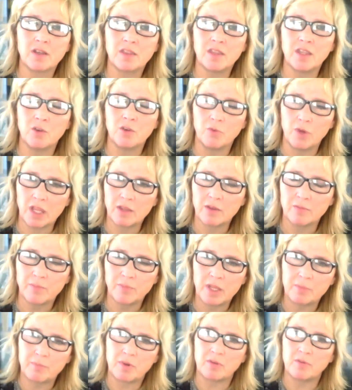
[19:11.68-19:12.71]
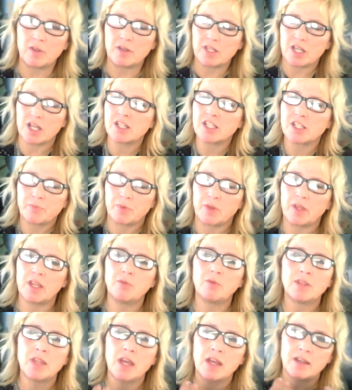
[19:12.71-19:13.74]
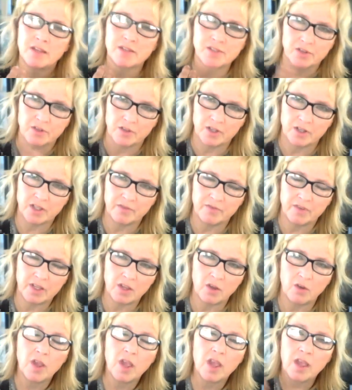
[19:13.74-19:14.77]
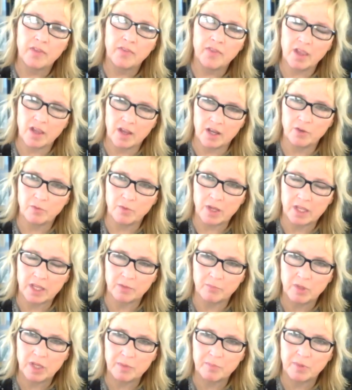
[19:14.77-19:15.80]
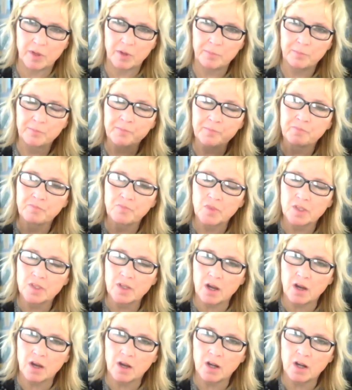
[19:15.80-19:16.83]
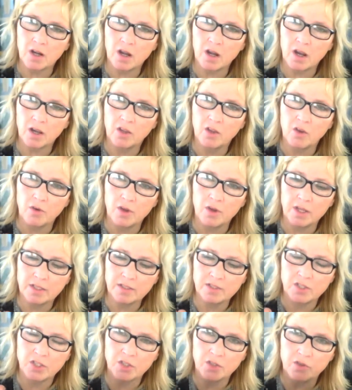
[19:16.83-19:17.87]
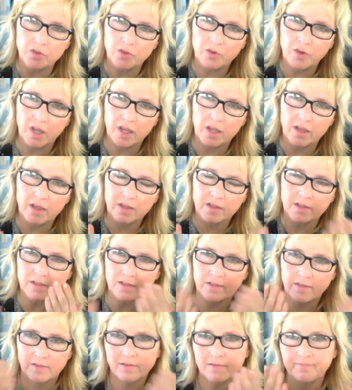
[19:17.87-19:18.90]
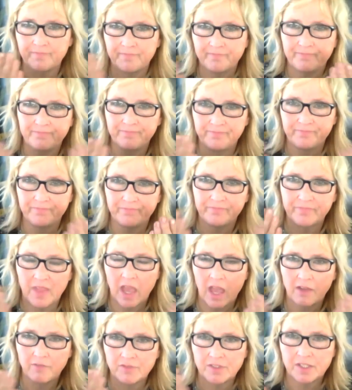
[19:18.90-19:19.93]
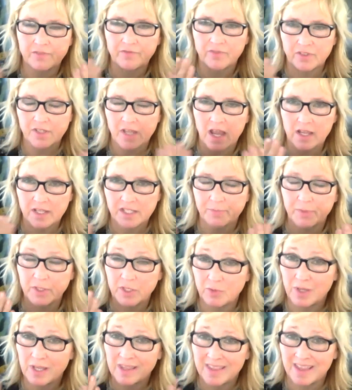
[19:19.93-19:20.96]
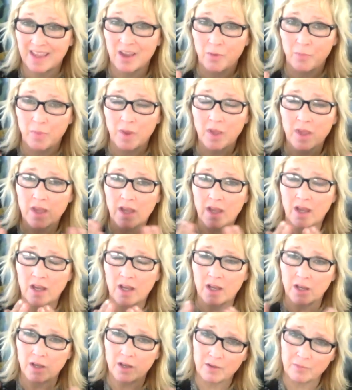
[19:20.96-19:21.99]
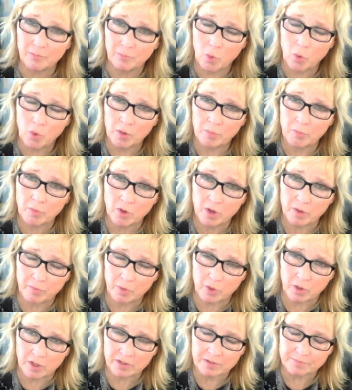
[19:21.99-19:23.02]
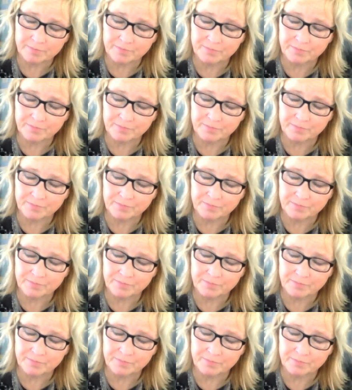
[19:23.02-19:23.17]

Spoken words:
the awakened people, if I explained what that is earlier in the video, the unawakened people are going to have tit for tats between them more and more and more